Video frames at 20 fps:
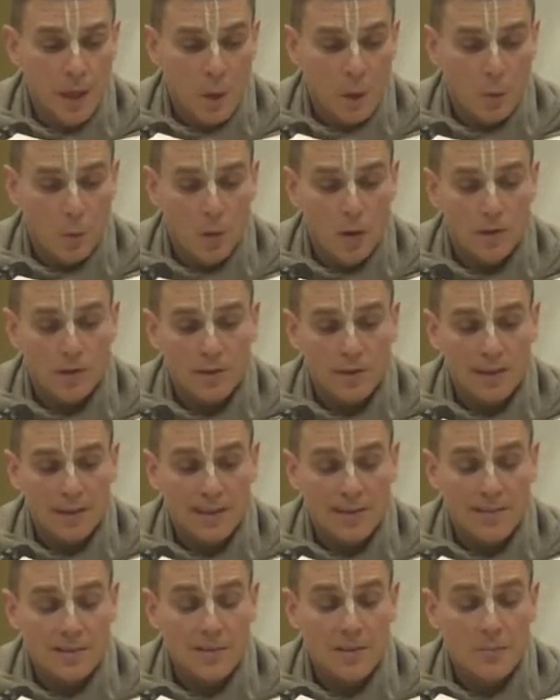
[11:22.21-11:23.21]
What
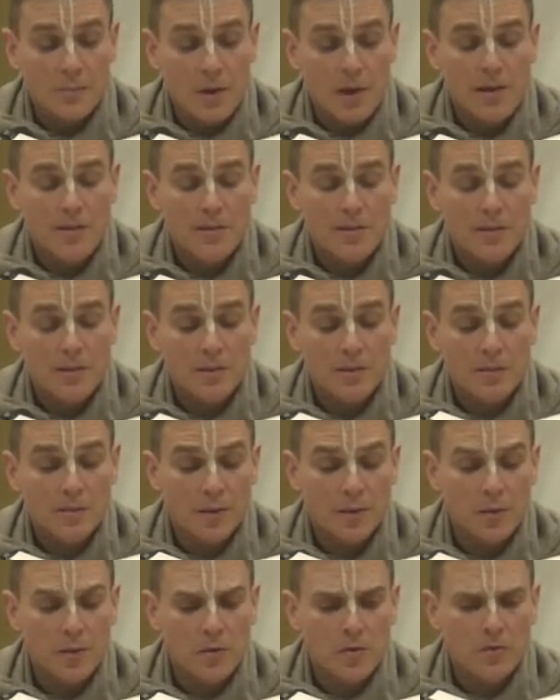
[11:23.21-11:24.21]
then is the basis of
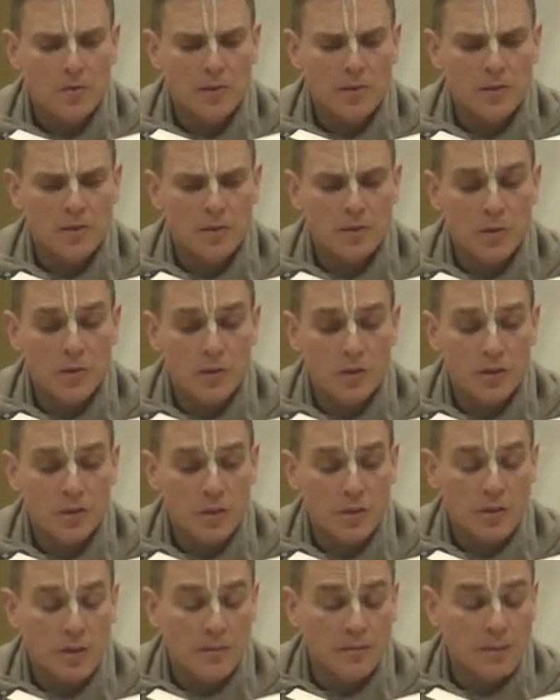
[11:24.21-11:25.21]
accusing
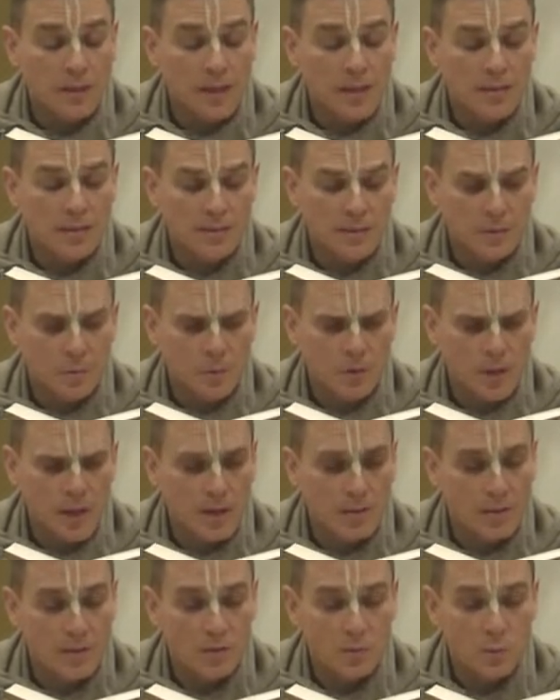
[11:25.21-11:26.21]
Krishna of dancing with
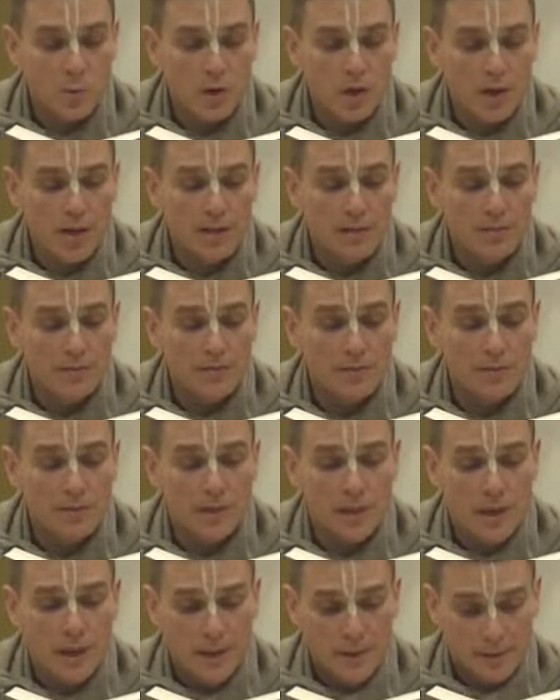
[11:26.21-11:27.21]
others' wives?
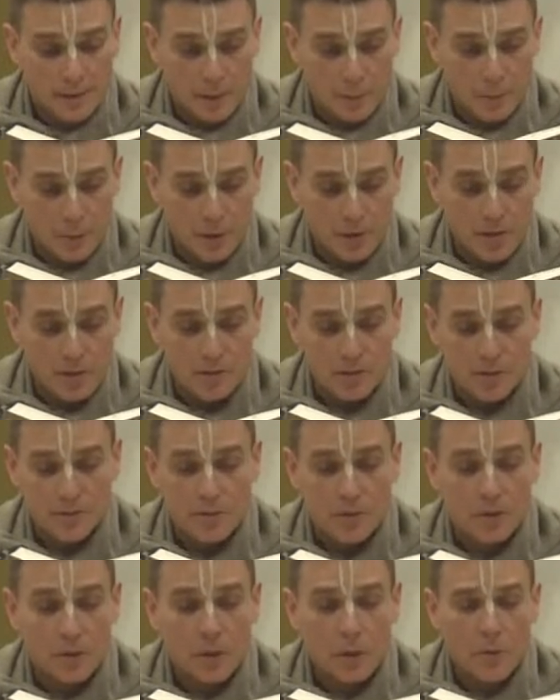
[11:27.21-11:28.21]
The bodies
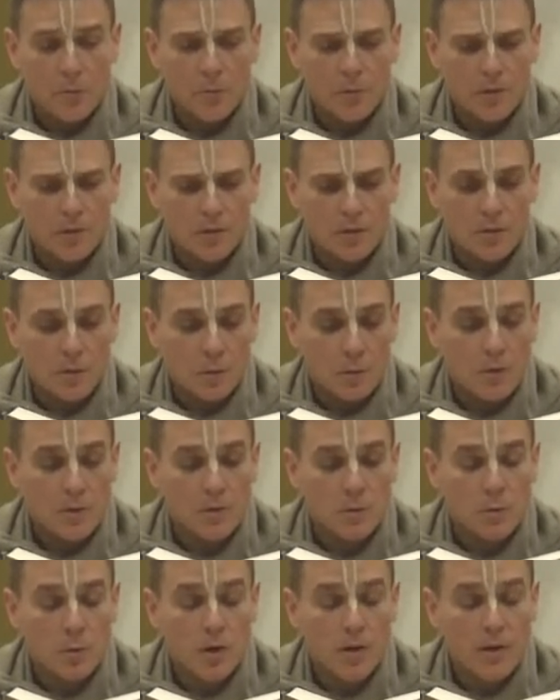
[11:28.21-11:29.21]
of the gopis,
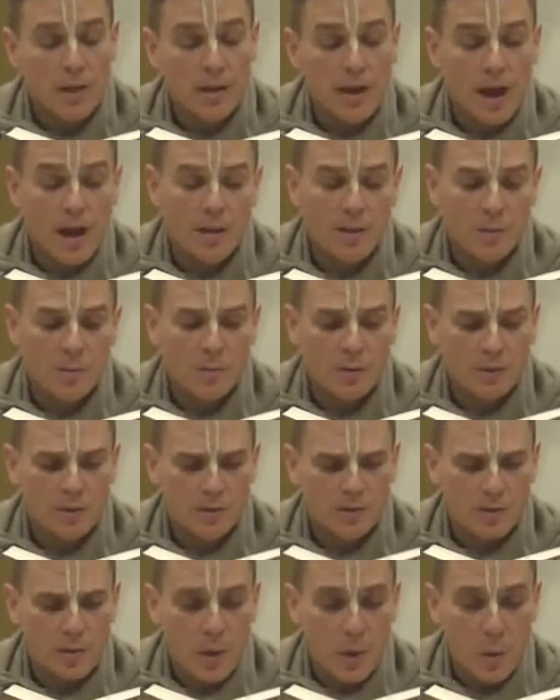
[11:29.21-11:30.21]
which were their
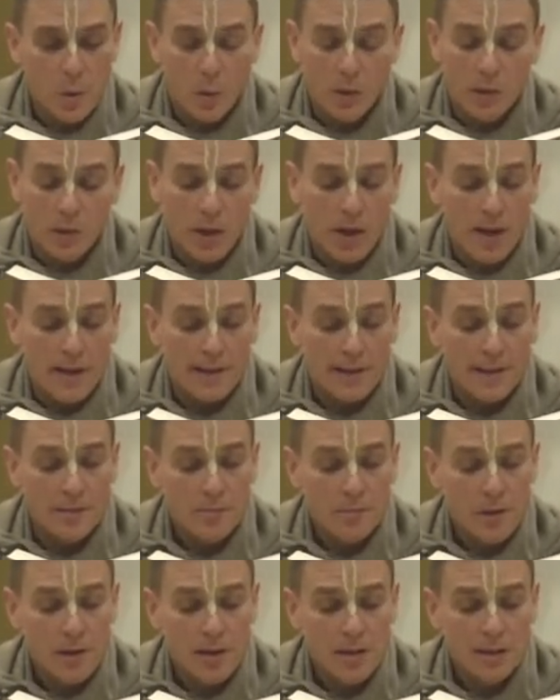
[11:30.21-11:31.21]
husbands, were lying
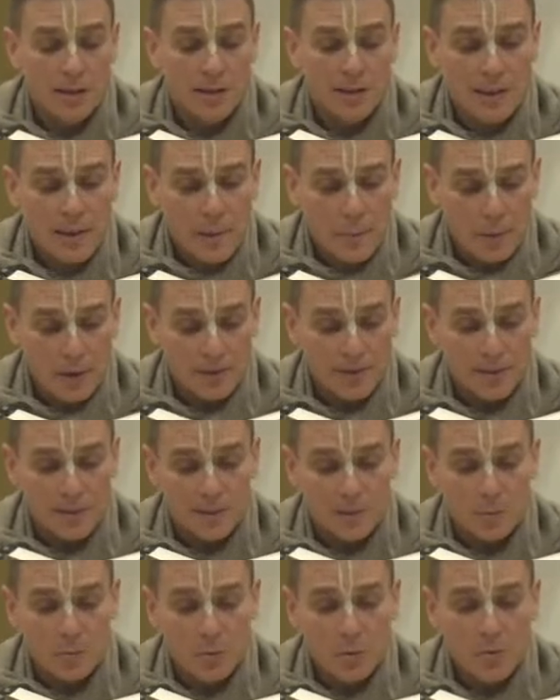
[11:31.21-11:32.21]
in bed, but the
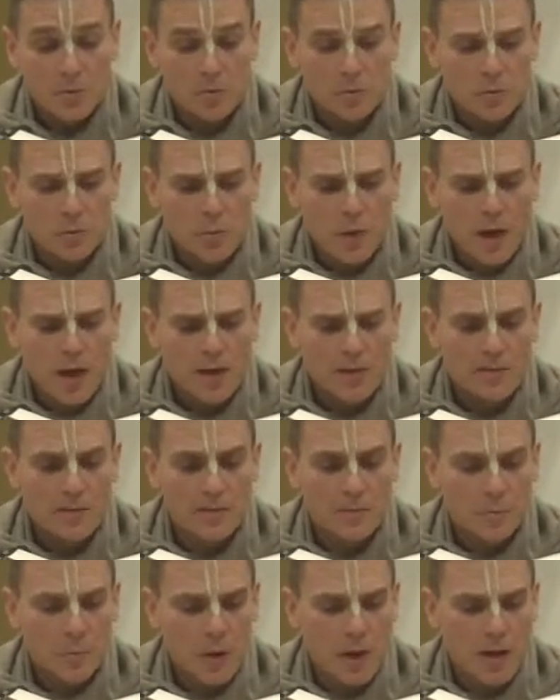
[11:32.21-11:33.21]
spiritual
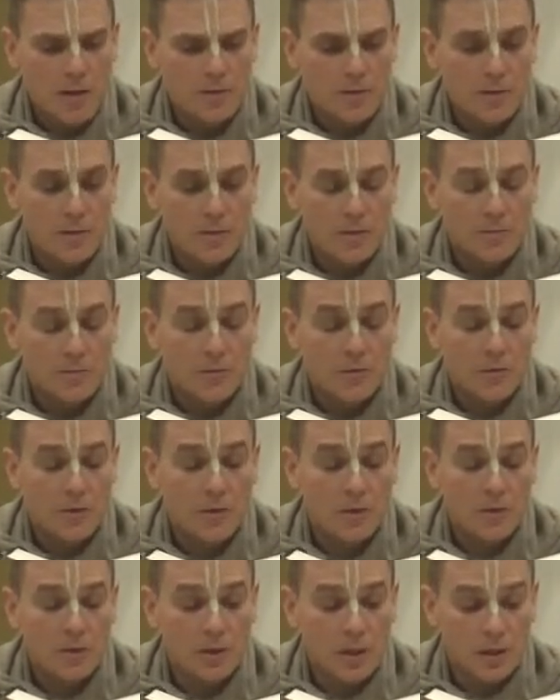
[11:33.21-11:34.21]
parts and parcels of
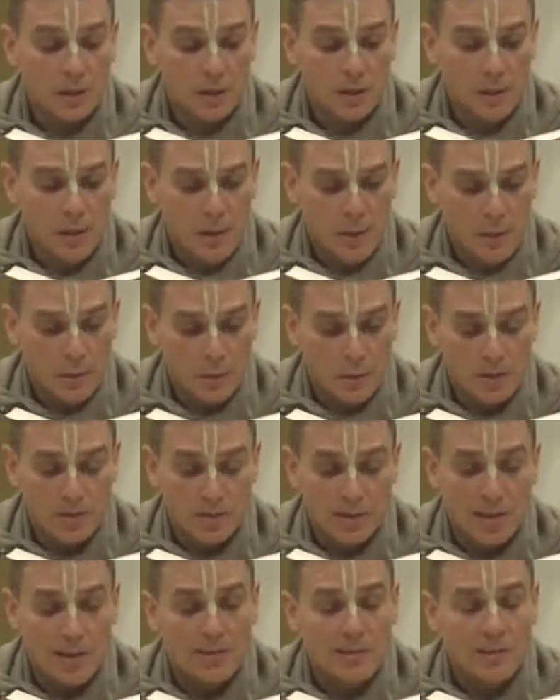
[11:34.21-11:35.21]
Krishna were
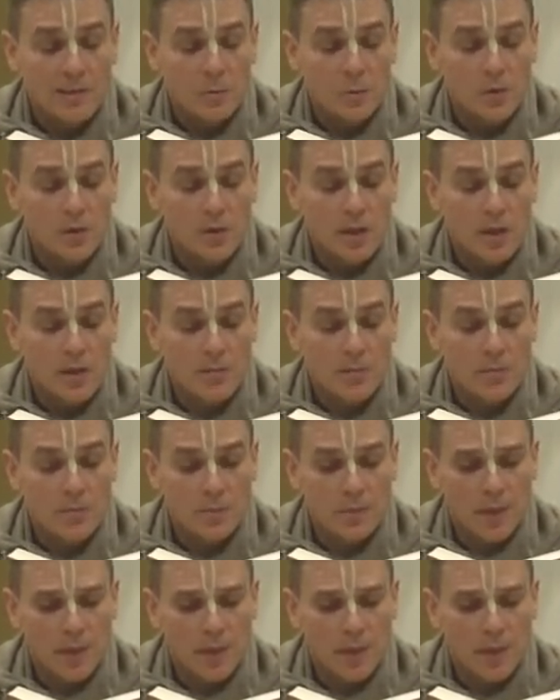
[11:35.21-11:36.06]
dancing with him.